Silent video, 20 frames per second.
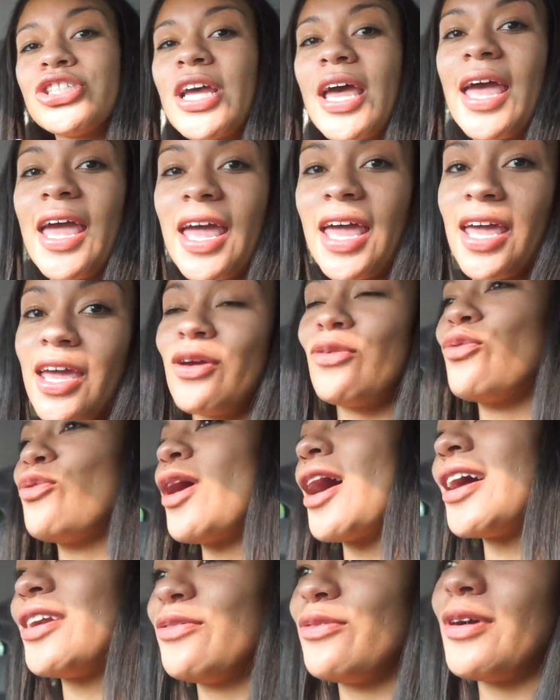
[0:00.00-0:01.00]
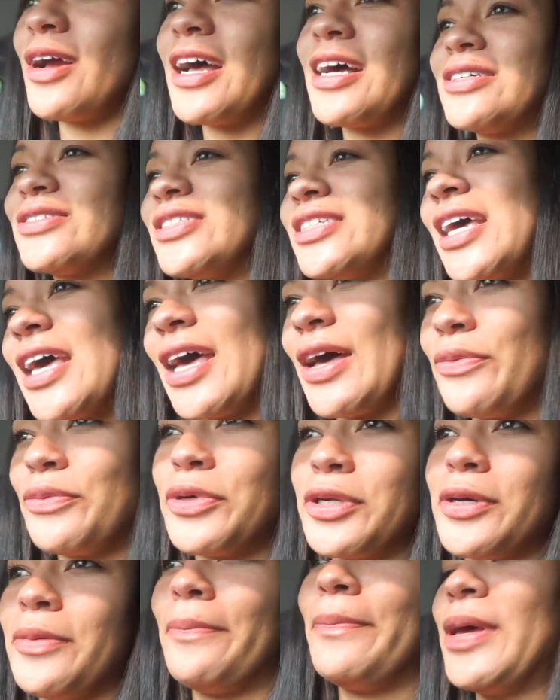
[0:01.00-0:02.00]
train ride around
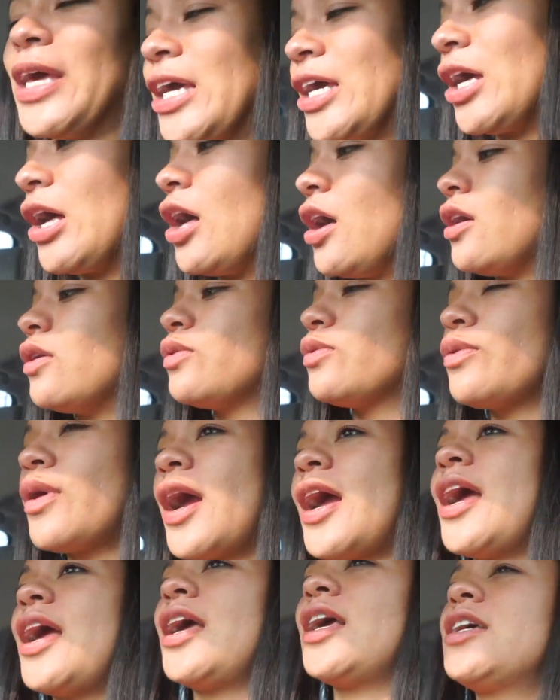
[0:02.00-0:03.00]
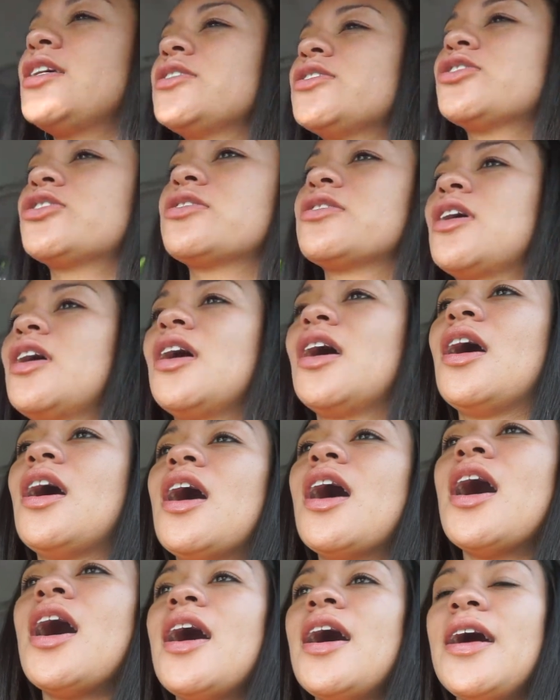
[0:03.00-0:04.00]
town in a big old range.
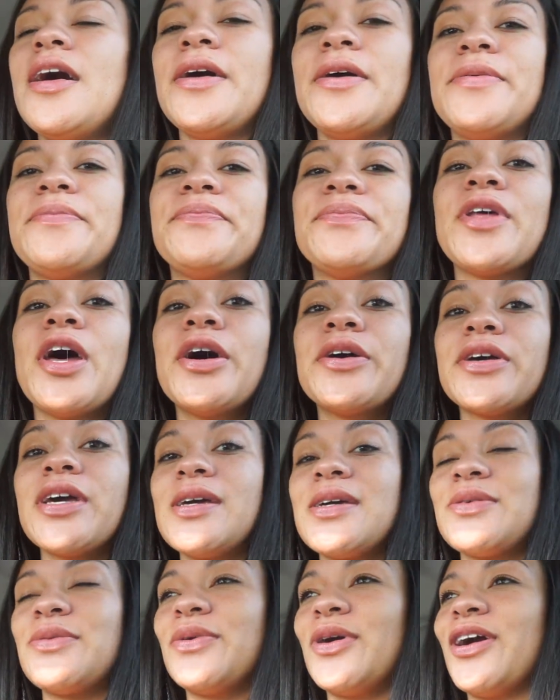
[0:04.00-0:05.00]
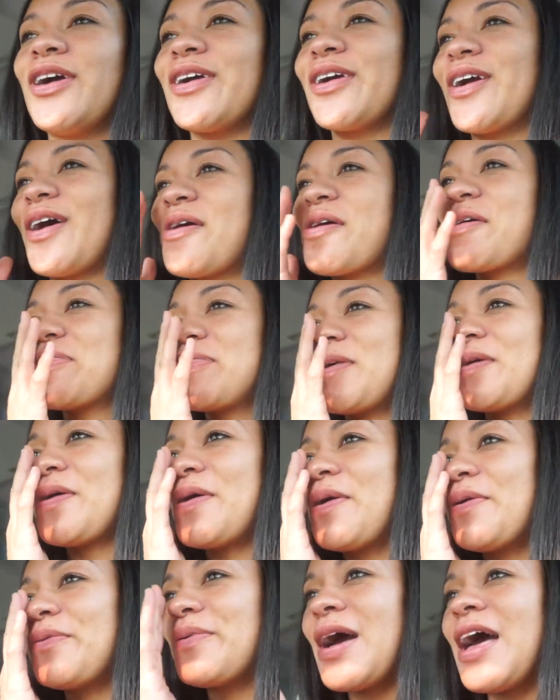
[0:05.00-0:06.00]
Okay, we're on
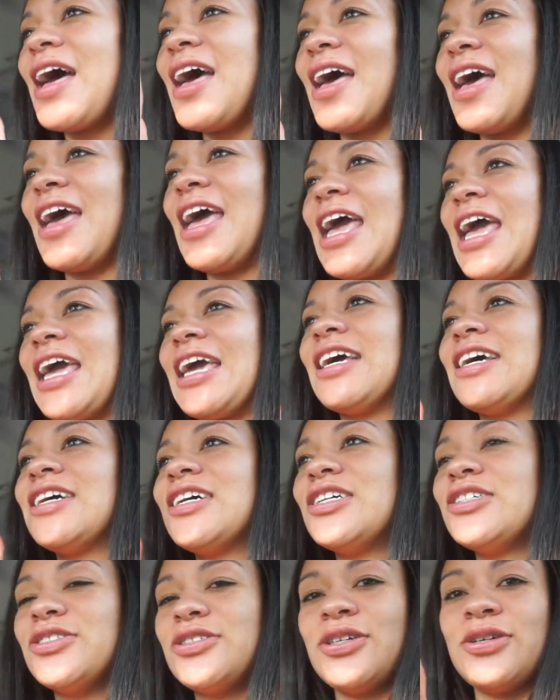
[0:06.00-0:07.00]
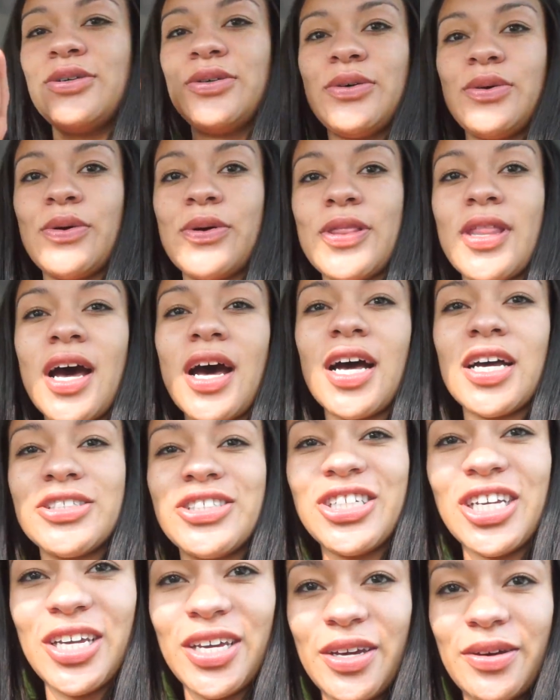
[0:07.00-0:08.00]
the way to the
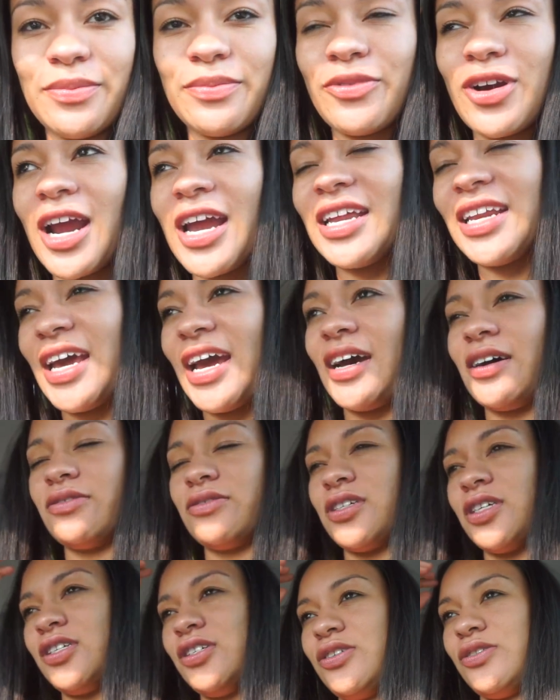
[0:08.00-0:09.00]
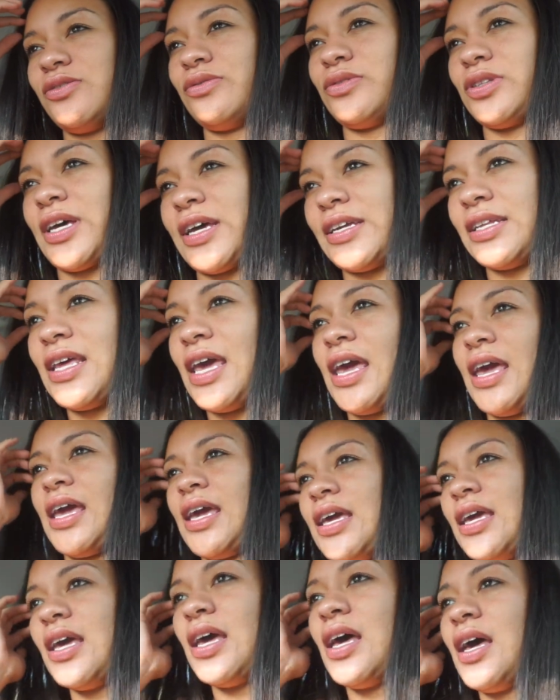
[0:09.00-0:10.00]
gym right now to do leg
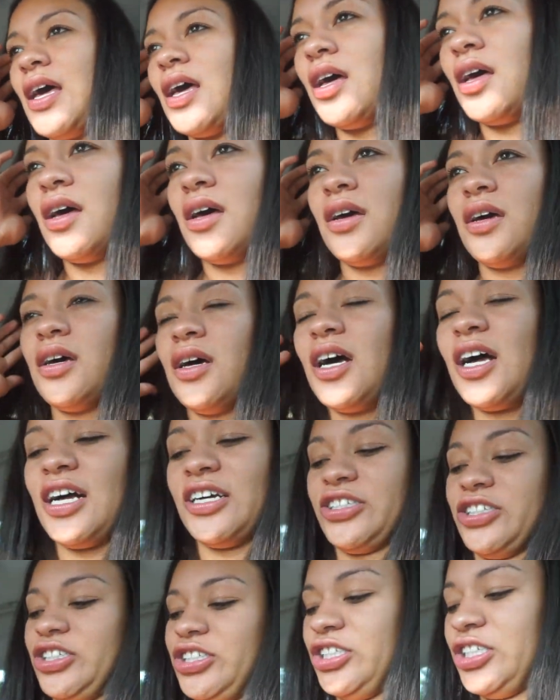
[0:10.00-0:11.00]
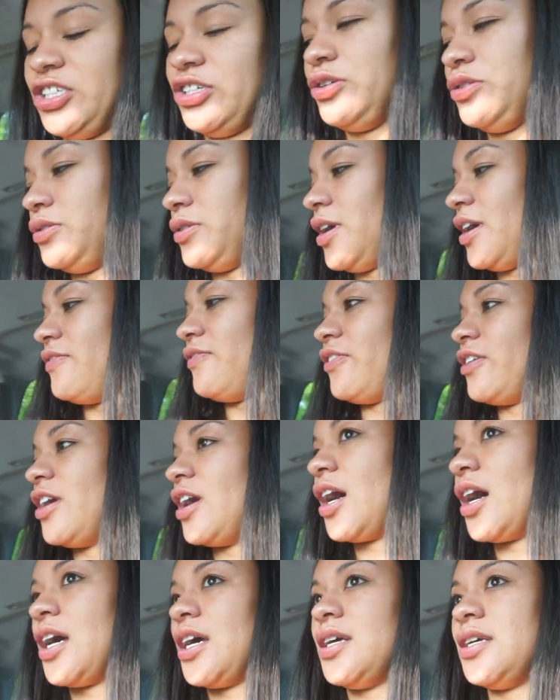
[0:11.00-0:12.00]
day. Oh shoot, I
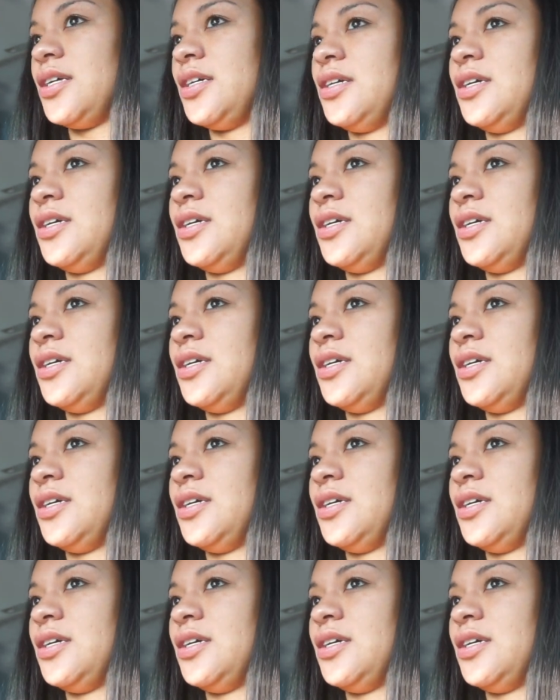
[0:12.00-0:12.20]
forgot.